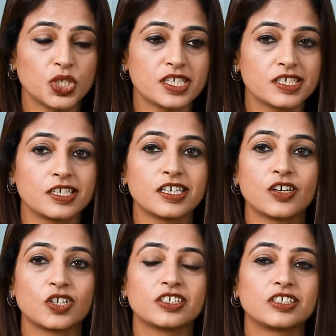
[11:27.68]
person
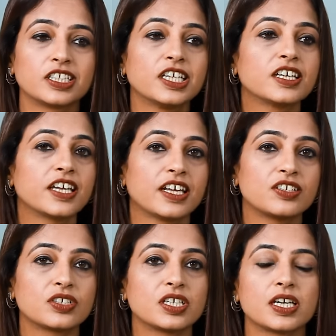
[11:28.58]
or the thing
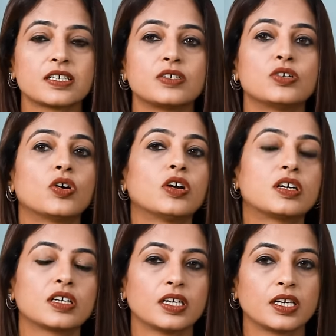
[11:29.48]
entering as
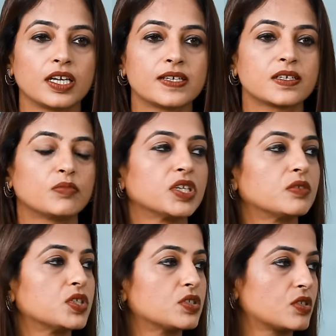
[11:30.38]
not like
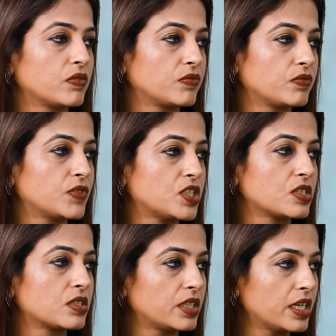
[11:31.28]
something which is of, which
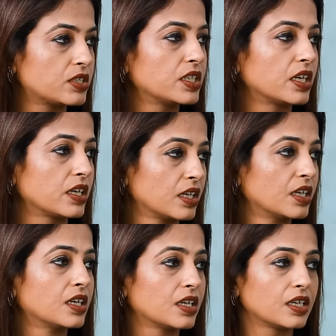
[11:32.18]
is threatening.
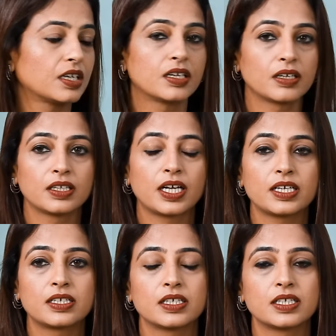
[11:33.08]

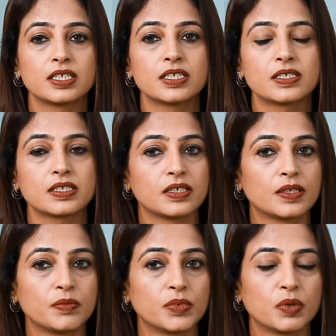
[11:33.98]
That it is,
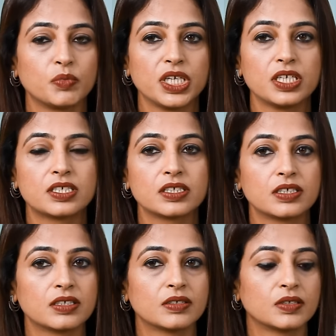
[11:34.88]
be it
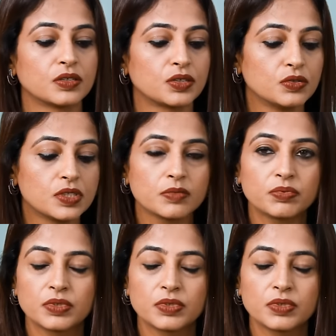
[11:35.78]
a Q-tip